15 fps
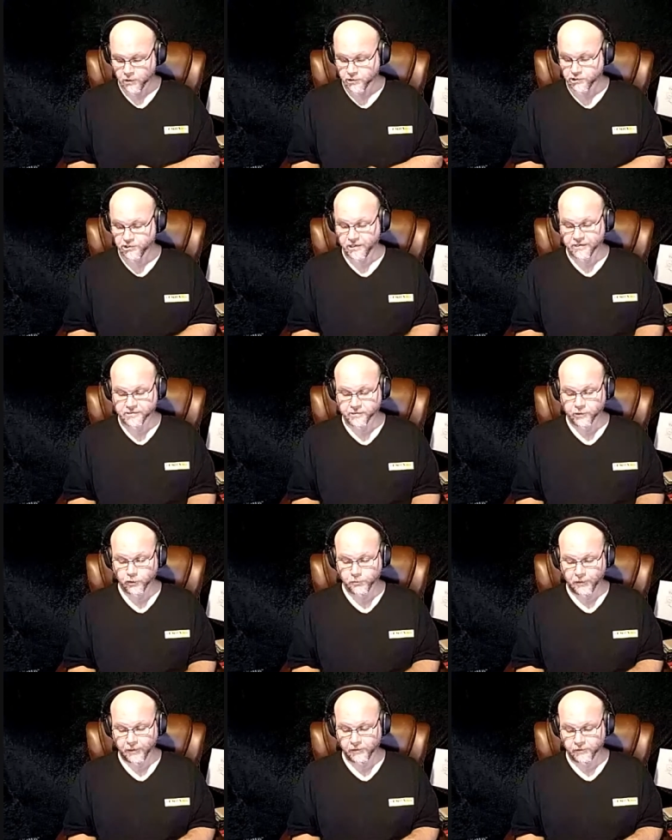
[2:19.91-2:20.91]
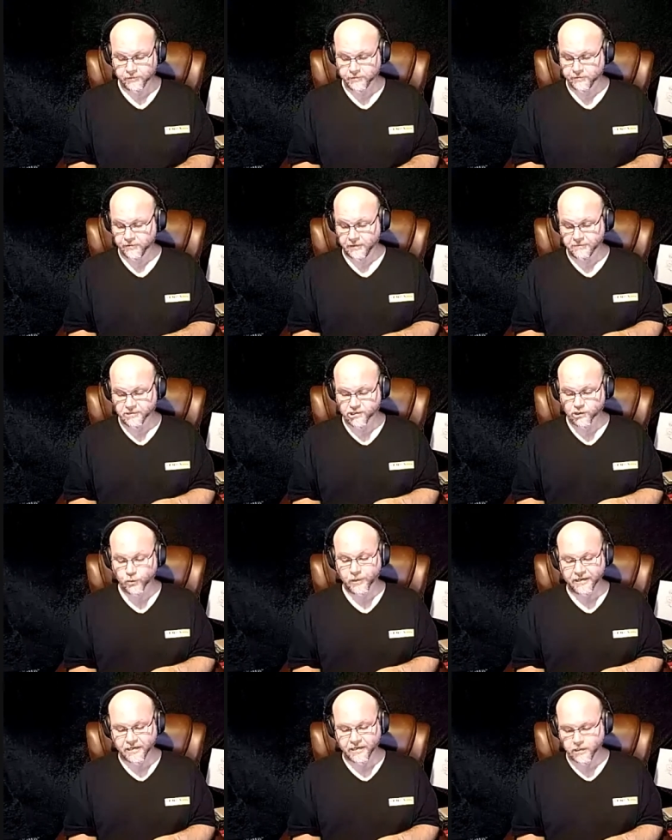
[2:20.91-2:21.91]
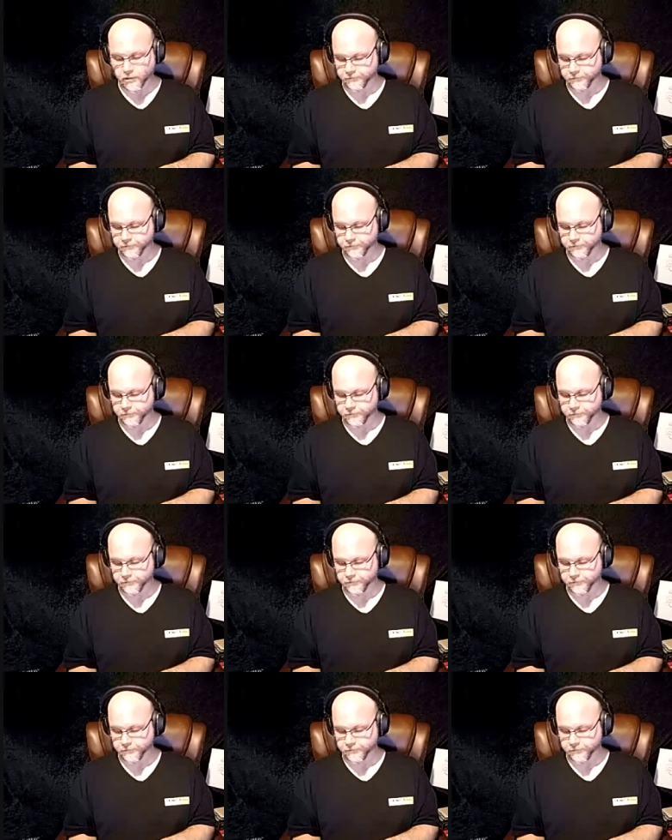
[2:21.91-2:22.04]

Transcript: She has a co-pilot named Squee.